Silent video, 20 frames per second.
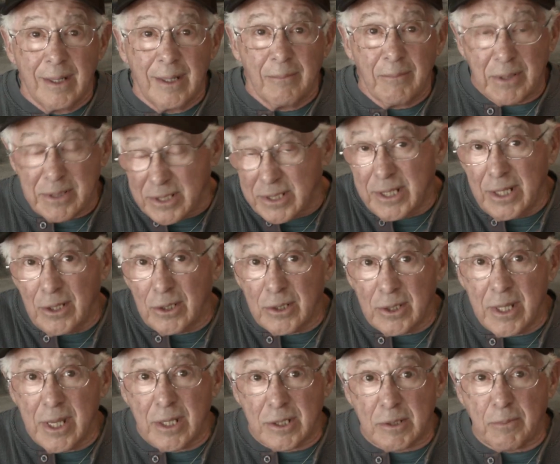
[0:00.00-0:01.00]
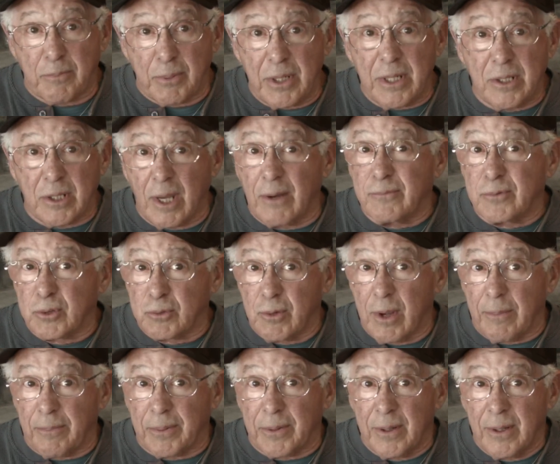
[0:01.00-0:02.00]
But still, it's a pretty tough
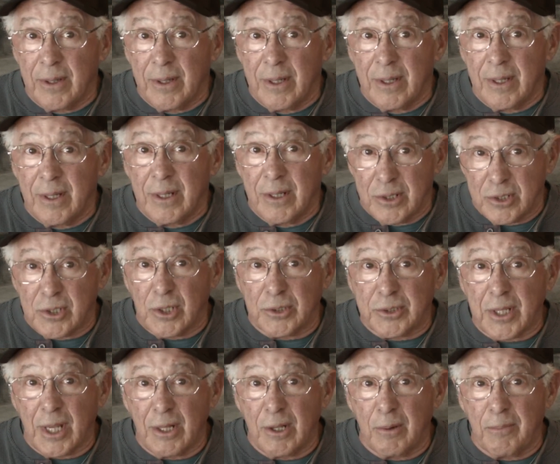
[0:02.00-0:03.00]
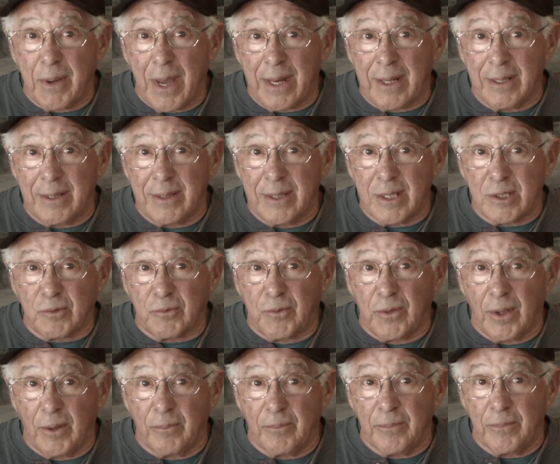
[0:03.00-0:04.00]
trip. She'll tell you about it in this
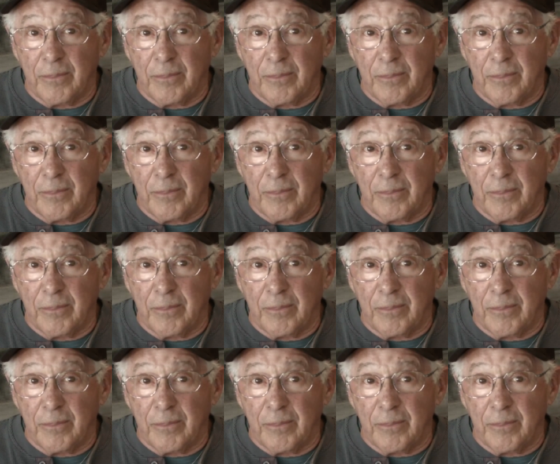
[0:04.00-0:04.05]
film.